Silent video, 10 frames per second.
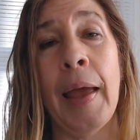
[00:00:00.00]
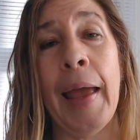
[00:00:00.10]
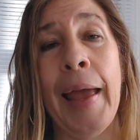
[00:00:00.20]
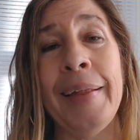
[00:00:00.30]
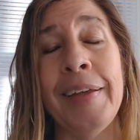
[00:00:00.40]

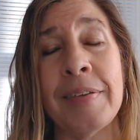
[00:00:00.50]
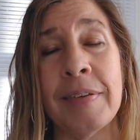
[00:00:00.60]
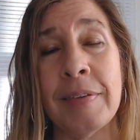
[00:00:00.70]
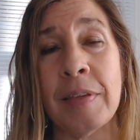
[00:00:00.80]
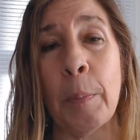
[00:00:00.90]
and this
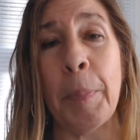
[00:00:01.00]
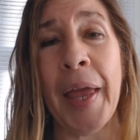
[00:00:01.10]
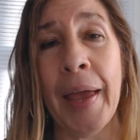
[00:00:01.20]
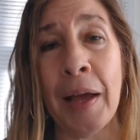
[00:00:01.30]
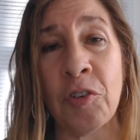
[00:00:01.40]
is the
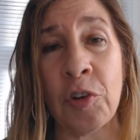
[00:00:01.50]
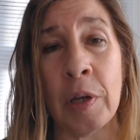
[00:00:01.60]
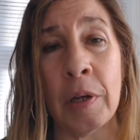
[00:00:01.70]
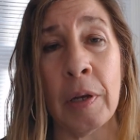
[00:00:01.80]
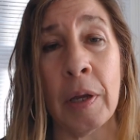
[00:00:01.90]

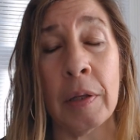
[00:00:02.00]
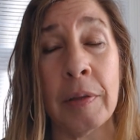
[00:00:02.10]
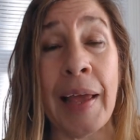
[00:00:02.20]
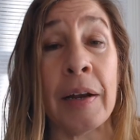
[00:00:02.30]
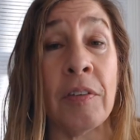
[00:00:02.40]
passion
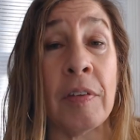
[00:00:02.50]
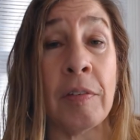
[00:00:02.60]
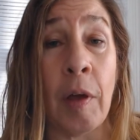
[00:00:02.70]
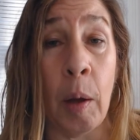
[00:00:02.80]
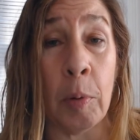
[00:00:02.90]
that is
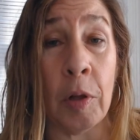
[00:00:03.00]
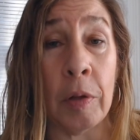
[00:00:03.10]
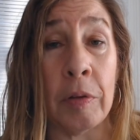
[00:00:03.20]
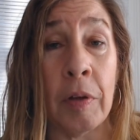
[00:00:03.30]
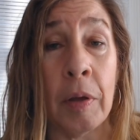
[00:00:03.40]

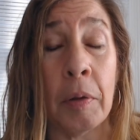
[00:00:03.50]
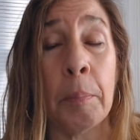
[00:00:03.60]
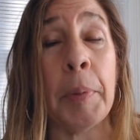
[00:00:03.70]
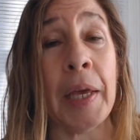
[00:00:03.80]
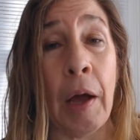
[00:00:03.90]
doubled
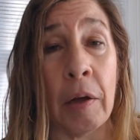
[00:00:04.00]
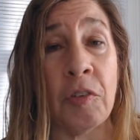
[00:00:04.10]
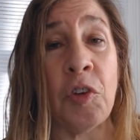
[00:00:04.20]
because